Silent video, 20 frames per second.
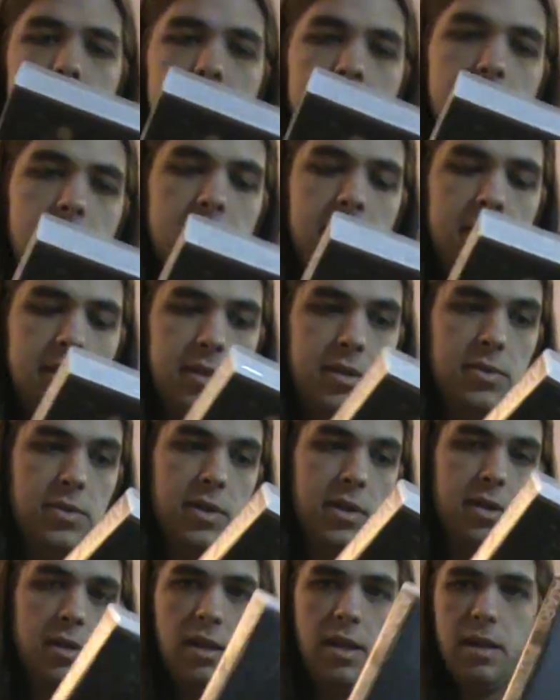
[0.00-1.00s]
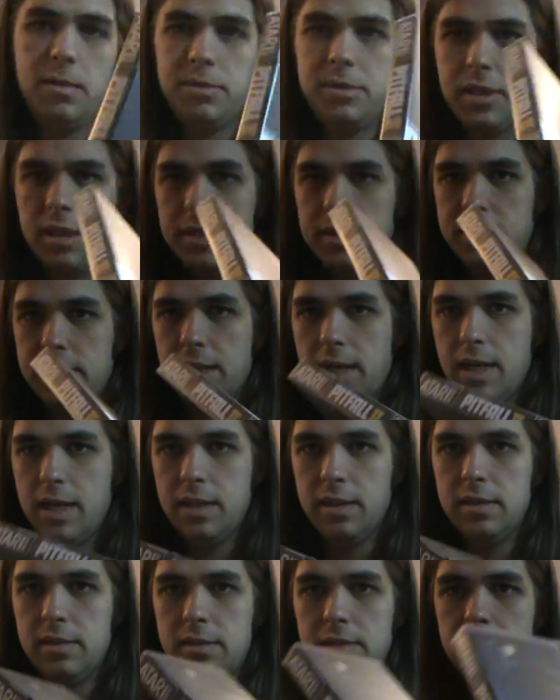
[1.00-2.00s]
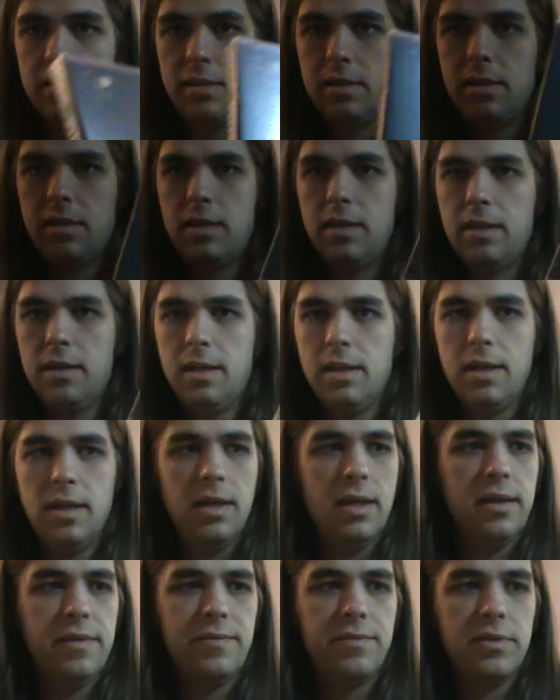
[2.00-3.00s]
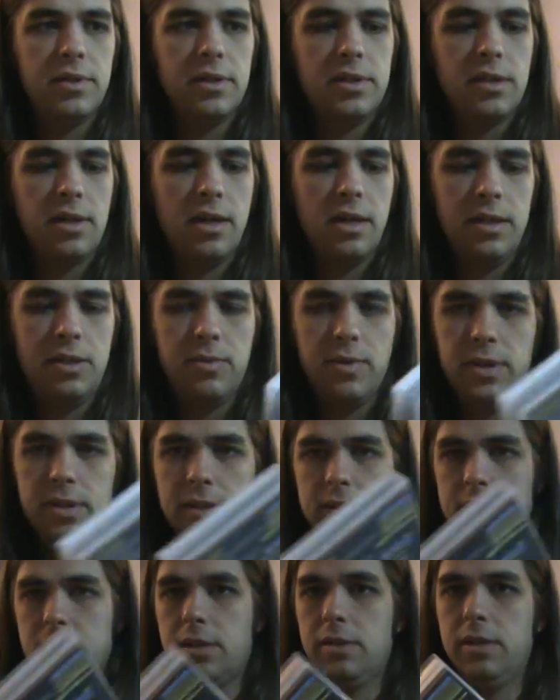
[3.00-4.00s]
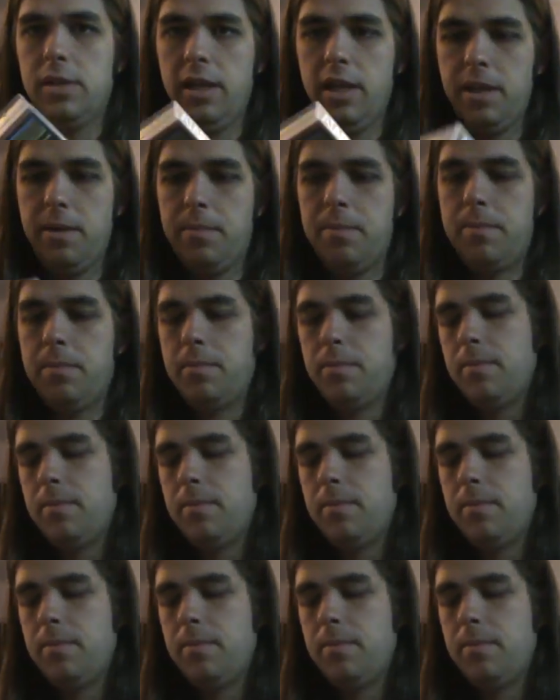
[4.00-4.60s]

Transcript: Like this sort of clamshell style for an Atari 2600 game.